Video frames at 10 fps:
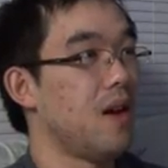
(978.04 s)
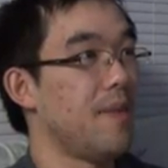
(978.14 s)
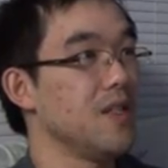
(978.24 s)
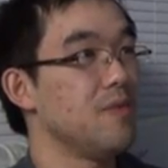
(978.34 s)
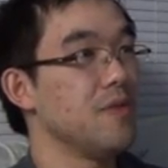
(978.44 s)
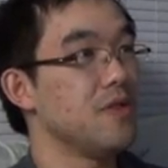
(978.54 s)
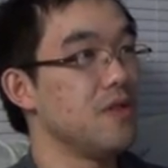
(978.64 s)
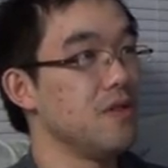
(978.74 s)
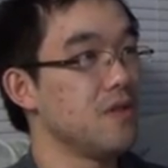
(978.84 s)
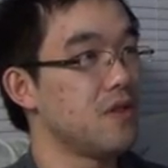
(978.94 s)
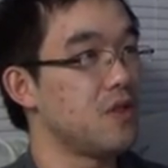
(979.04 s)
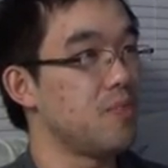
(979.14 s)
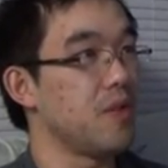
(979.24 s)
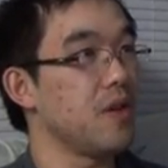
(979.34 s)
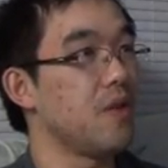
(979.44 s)
Am I supposed to use the
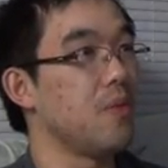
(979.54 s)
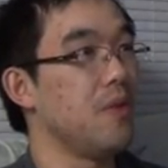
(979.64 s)
spring or